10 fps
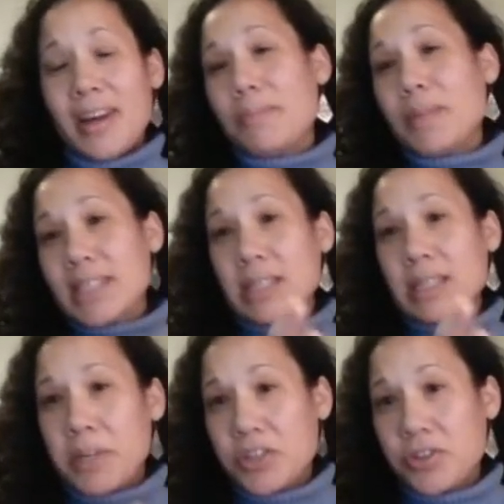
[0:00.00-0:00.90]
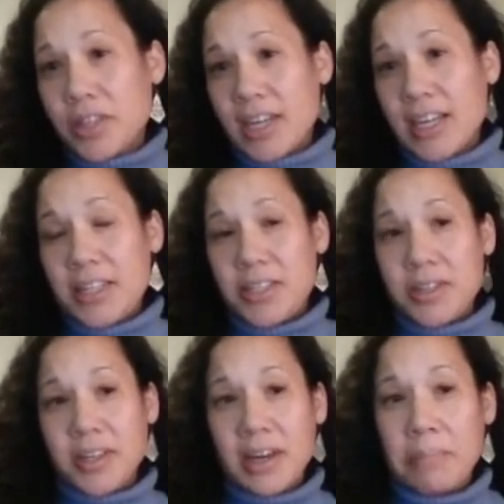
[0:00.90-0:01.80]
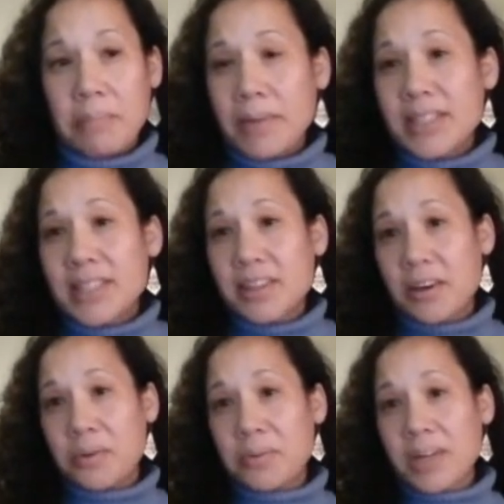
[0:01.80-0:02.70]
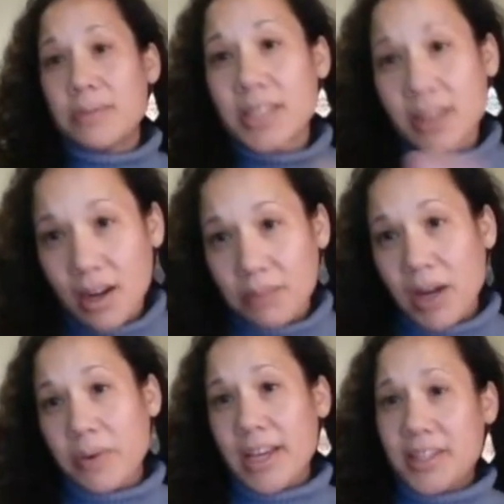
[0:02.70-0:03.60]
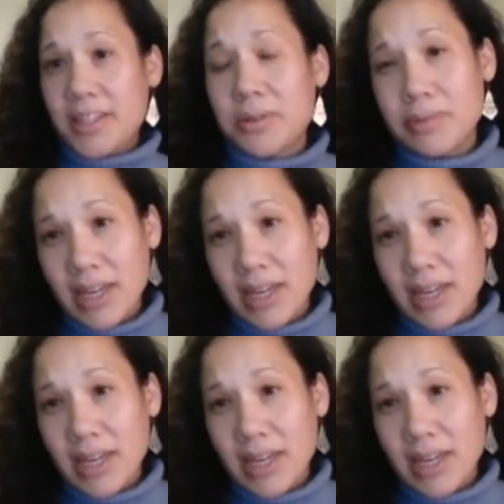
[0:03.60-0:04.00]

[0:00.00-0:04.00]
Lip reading: This is a picture that I took a couple months ago when I was on my way to